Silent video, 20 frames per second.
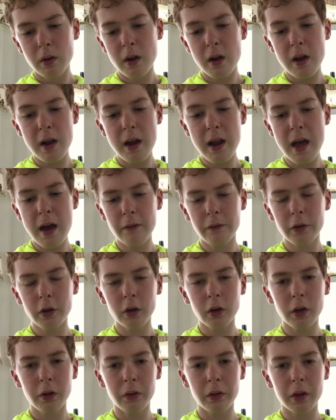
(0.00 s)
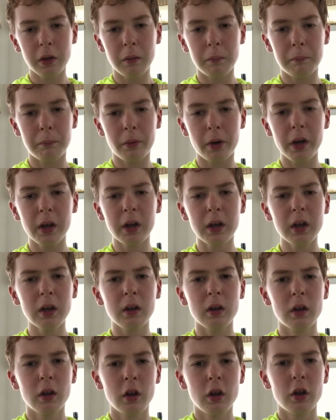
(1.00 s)
Never, because it can break
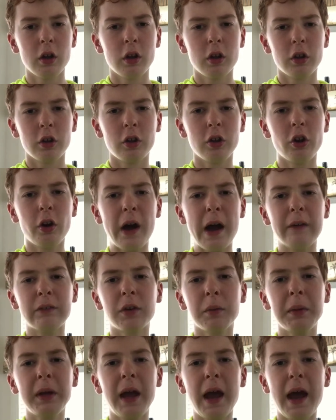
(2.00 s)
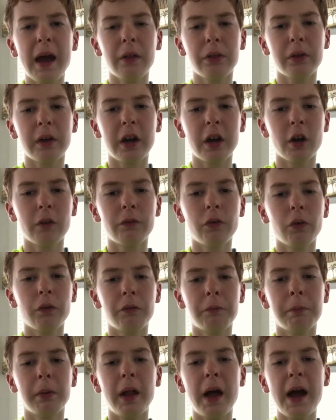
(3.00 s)
it. You don't have to be as careful
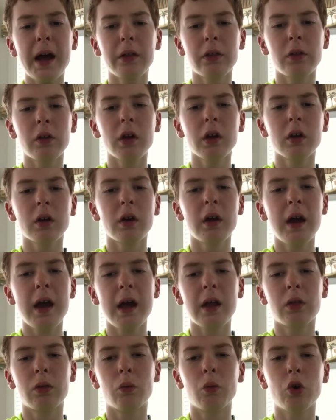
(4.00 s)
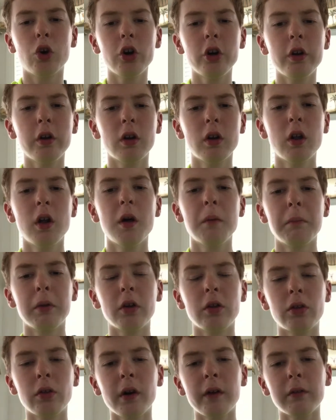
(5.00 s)
with plastic as wood, but
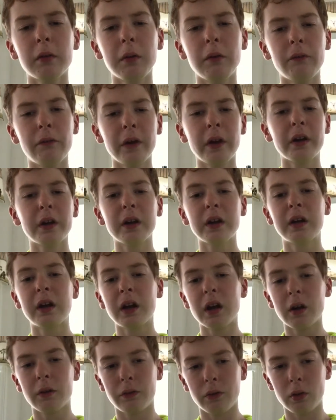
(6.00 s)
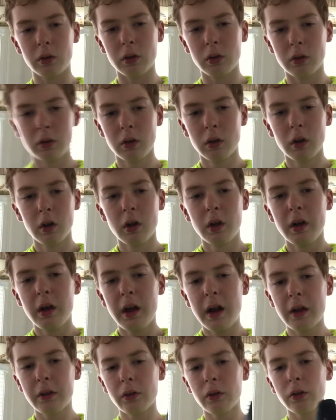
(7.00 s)
you still have to be very careful.
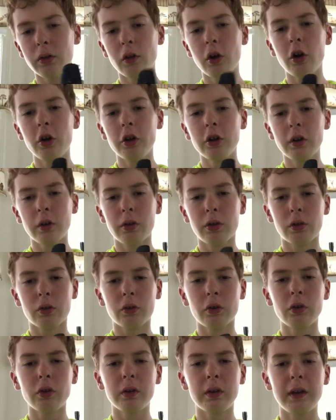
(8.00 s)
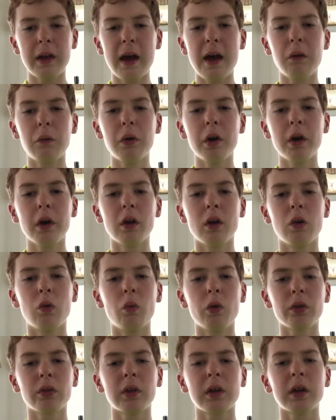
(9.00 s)
And as you saw, you just screw it that way.
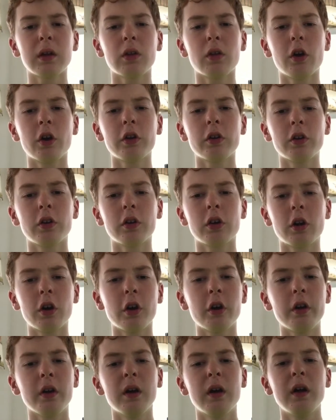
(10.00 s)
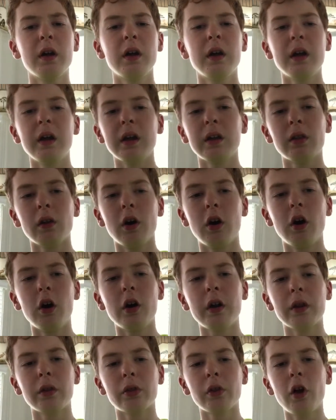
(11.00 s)
Once it gets hard to turn, it's
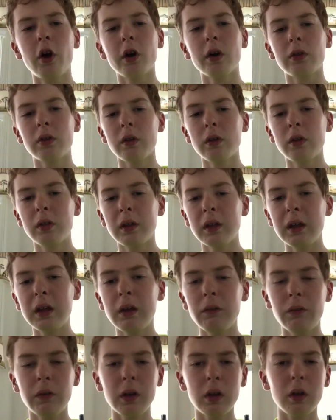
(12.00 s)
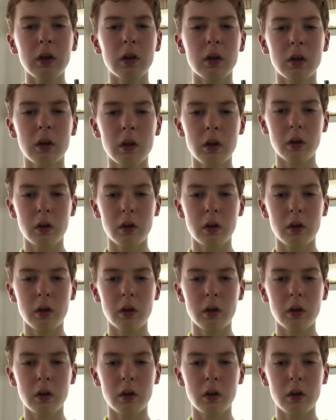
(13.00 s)
on. As long as it's even,